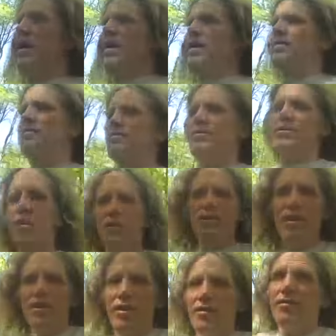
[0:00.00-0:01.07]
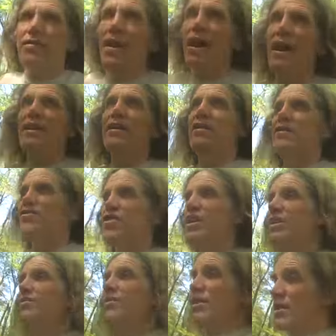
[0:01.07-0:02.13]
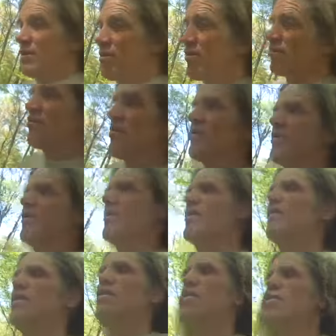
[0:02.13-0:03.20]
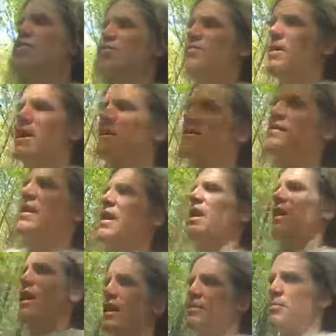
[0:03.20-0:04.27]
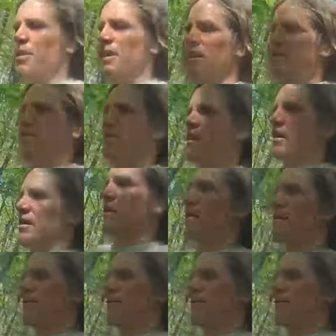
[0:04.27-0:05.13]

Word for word: Um, certainly you can find deviants who might say, I like being sick,